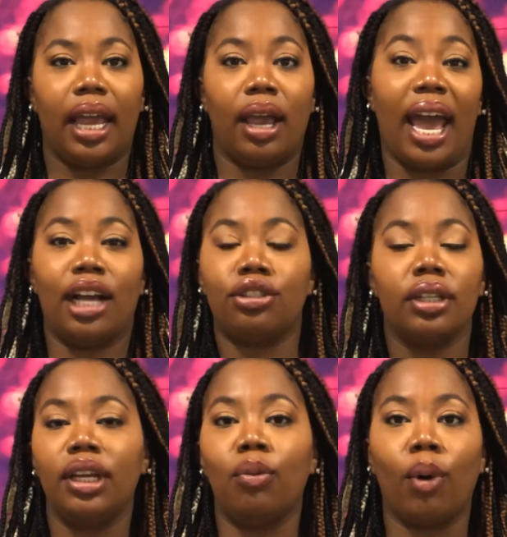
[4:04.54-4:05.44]

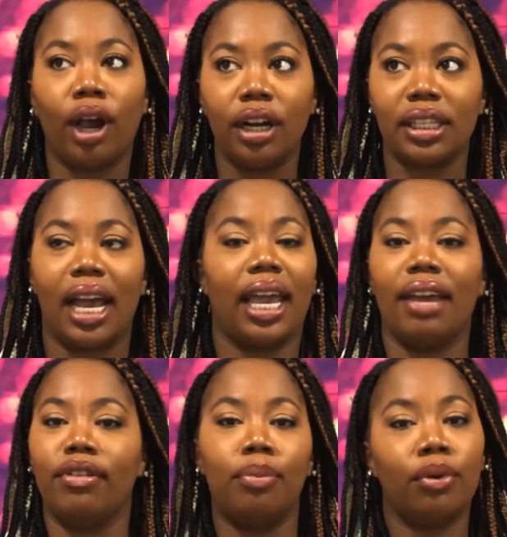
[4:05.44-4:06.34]
actually worked, I
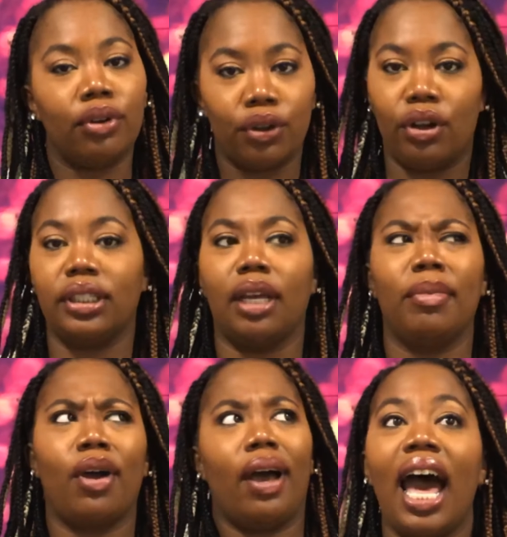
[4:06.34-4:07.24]
gave up on a long time
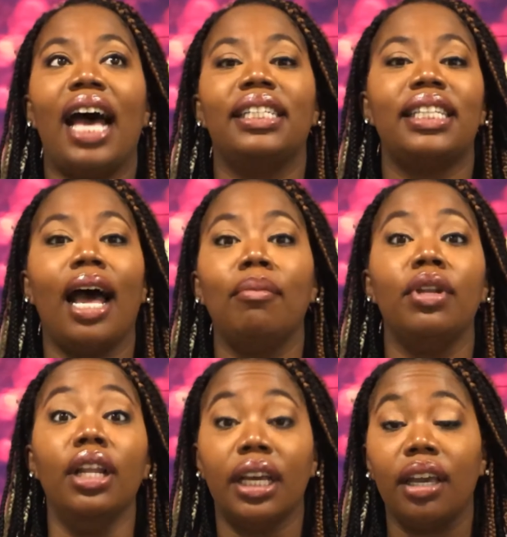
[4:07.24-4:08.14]
ago. I stopped
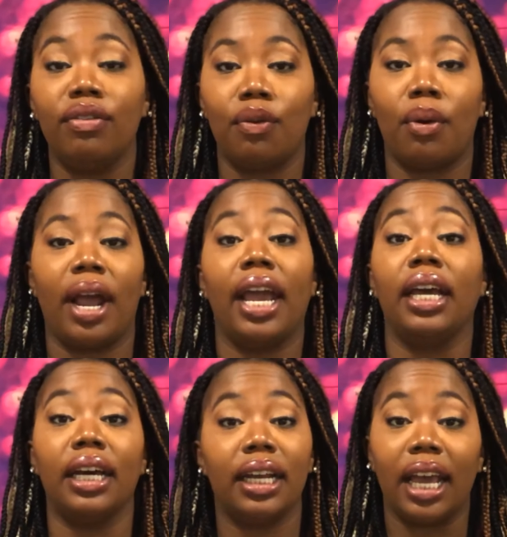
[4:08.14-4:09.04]
looking for a
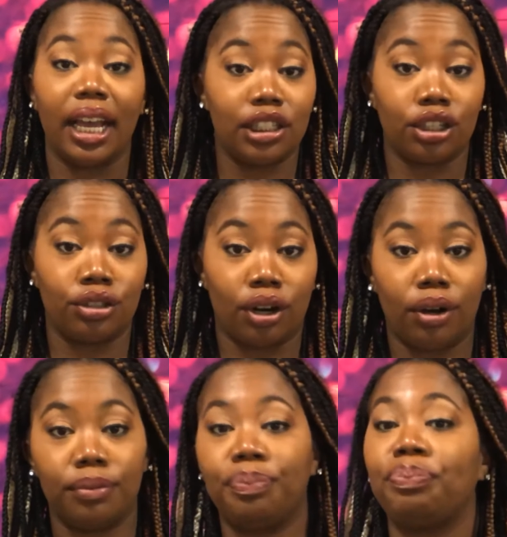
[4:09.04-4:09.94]
good edge
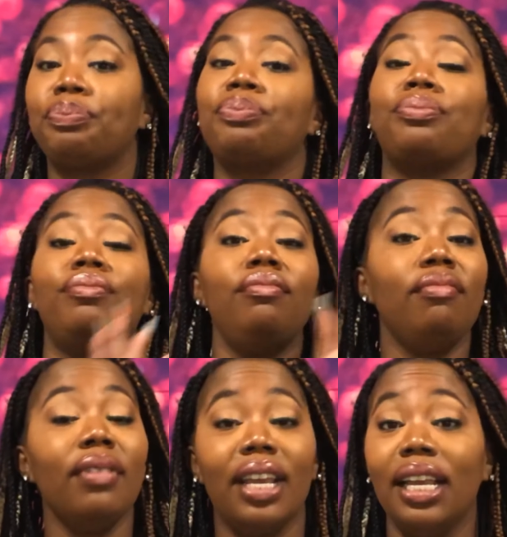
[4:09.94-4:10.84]
control
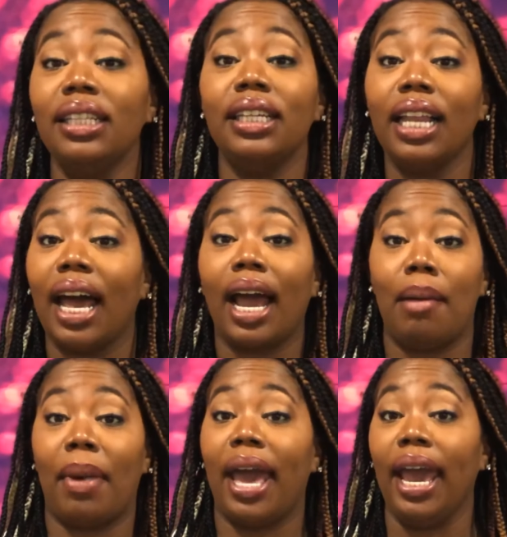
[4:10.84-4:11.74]
until I
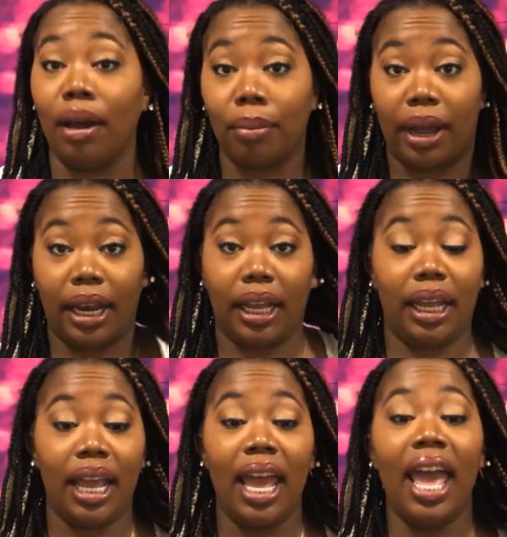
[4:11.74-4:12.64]
got my hair
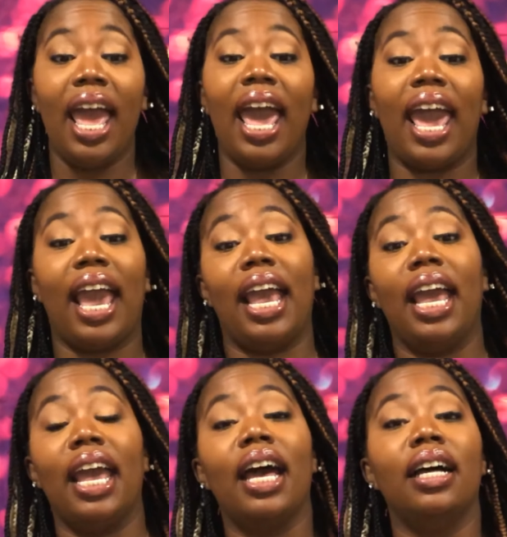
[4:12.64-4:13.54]
braided,
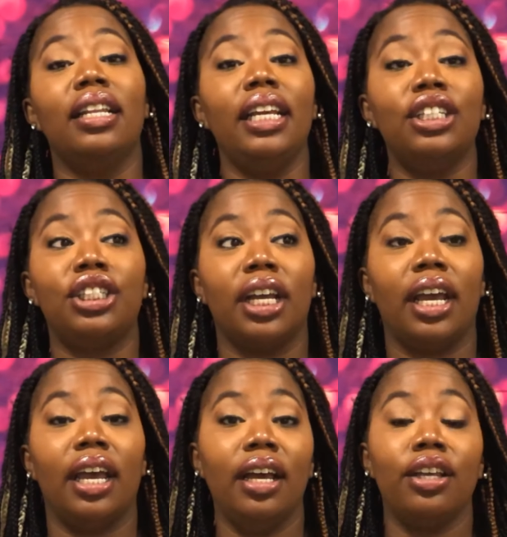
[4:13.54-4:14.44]
and
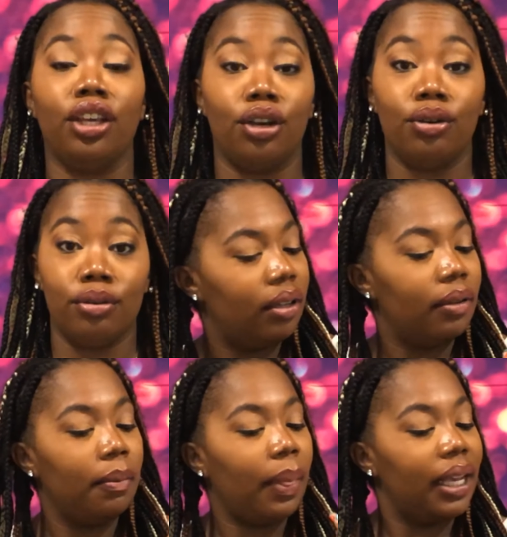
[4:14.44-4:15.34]
Alicia used,
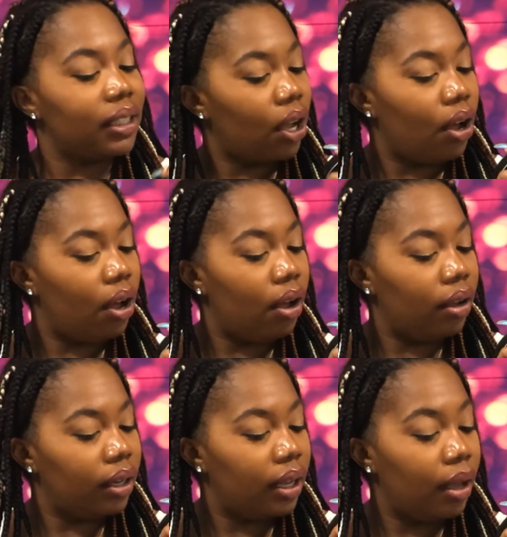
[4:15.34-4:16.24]
it's
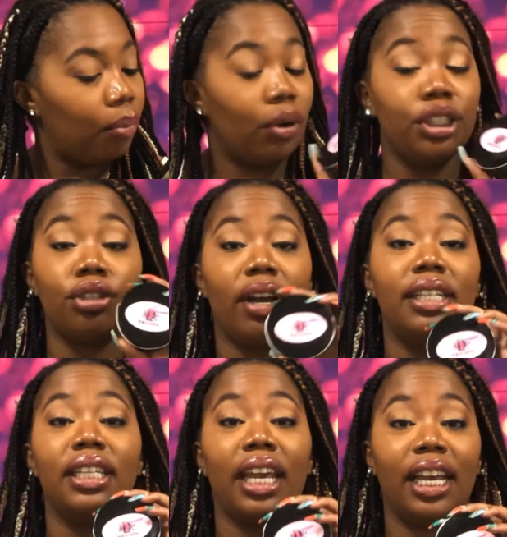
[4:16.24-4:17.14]
called
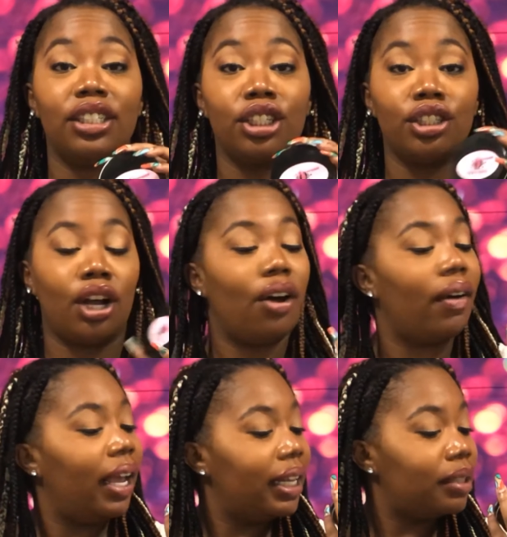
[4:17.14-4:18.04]
Moisturizing Edge Control,
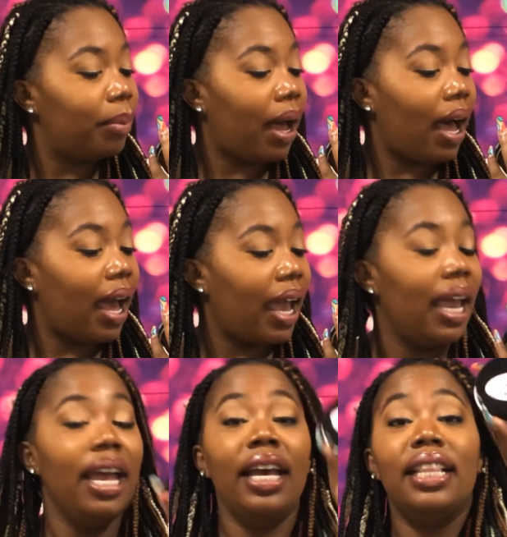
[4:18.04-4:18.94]
and it's by
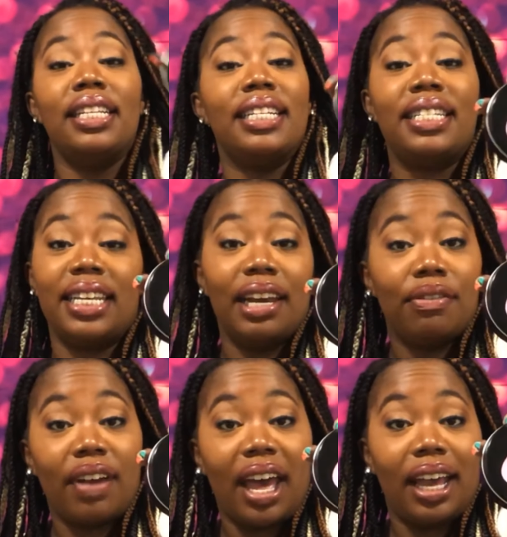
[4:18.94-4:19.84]
the D
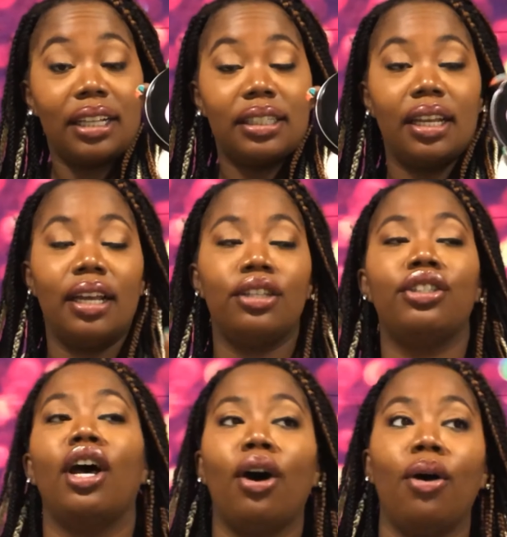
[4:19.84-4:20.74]
Effect.
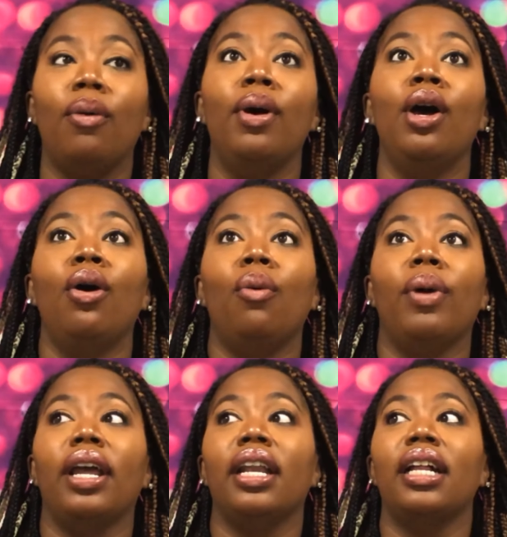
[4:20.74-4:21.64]
So
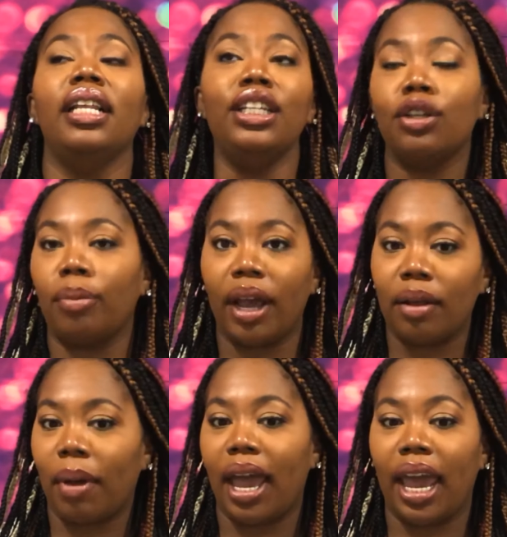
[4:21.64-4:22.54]
when Alicia
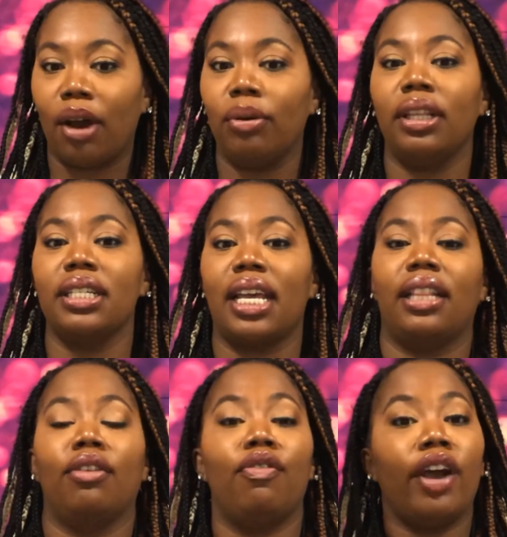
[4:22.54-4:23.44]
braided my hair with this,
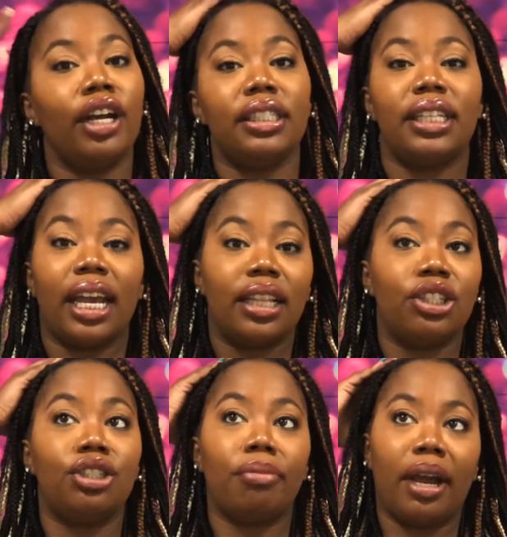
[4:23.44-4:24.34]
the first day that
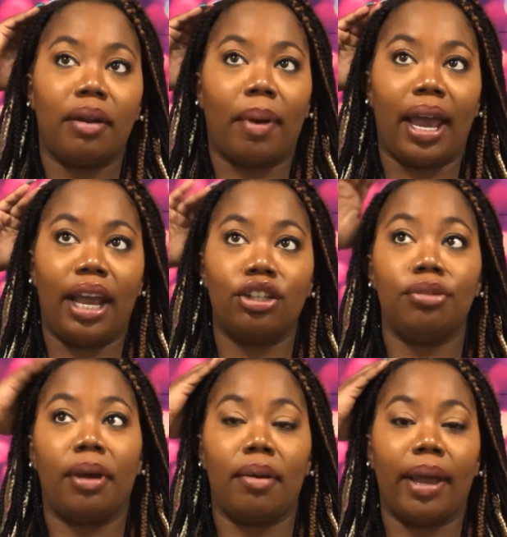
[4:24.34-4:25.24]
she braided my hair
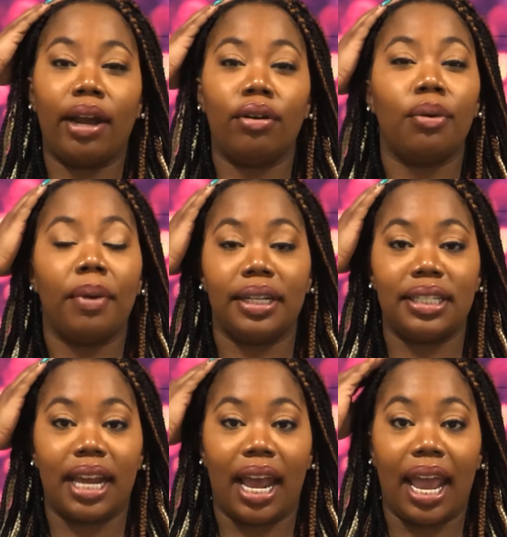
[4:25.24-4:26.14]
on a
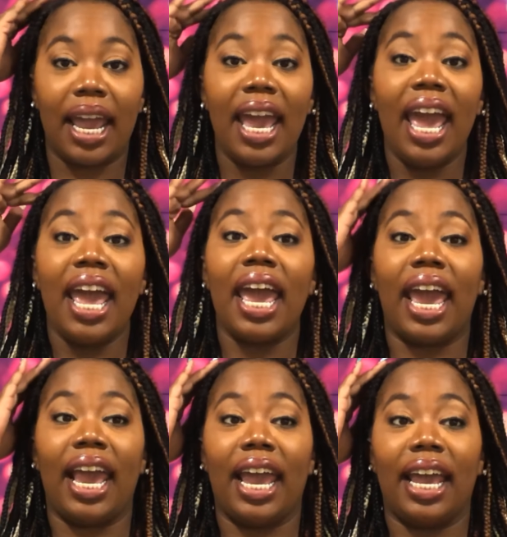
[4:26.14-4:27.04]
Wednesday,
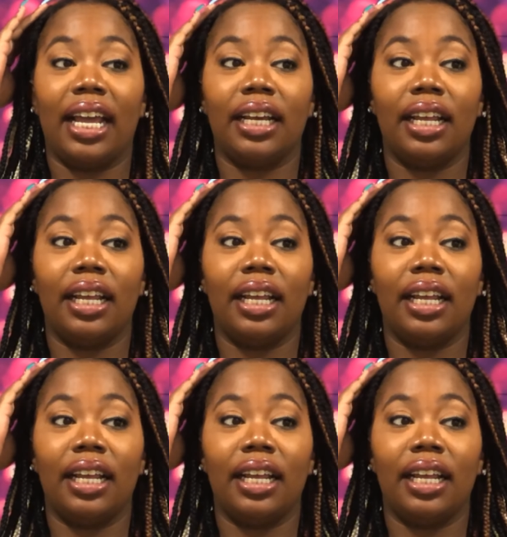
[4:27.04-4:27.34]
and